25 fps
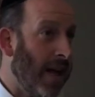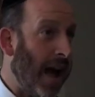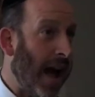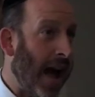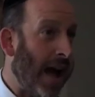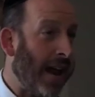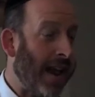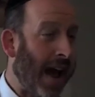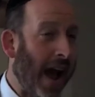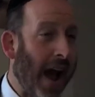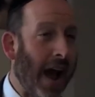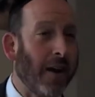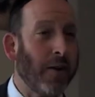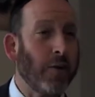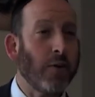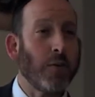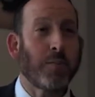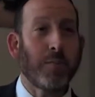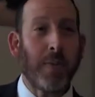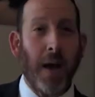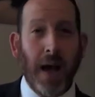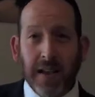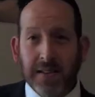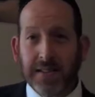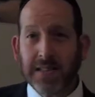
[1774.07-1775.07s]
And how do
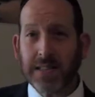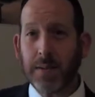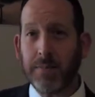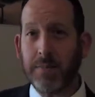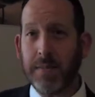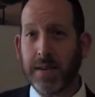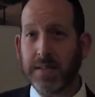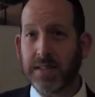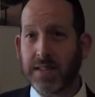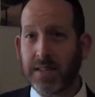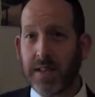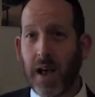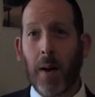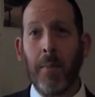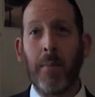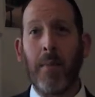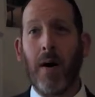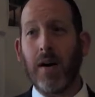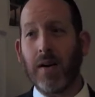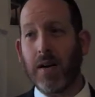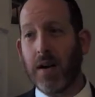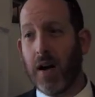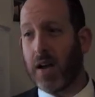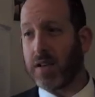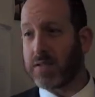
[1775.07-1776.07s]
pessimists
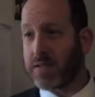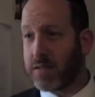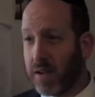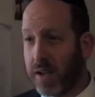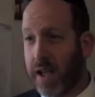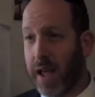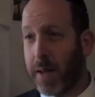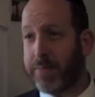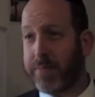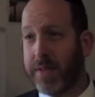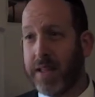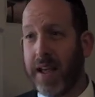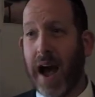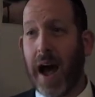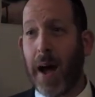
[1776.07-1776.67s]
among us look at the